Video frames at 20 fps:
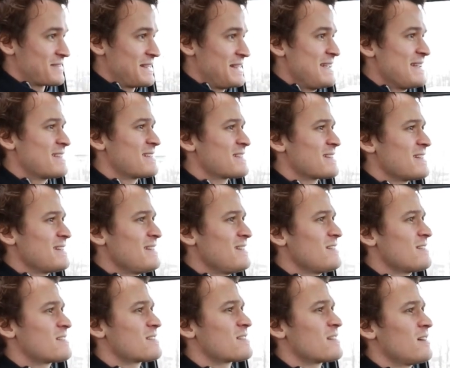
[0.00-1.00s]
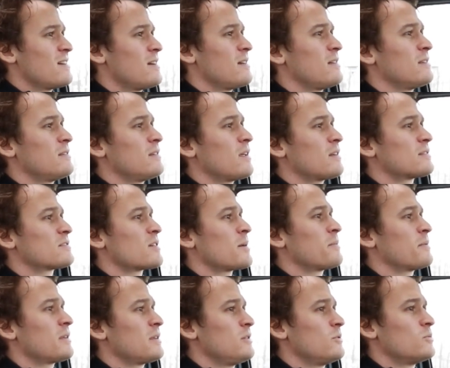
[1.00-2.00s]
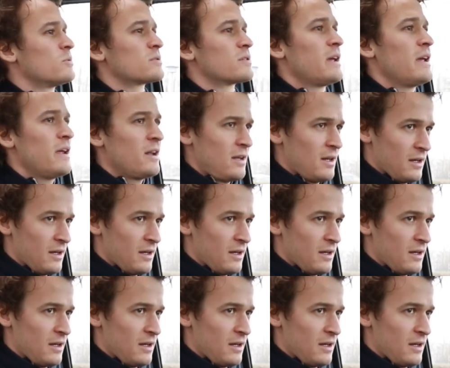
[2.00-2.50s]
This is not something you would hit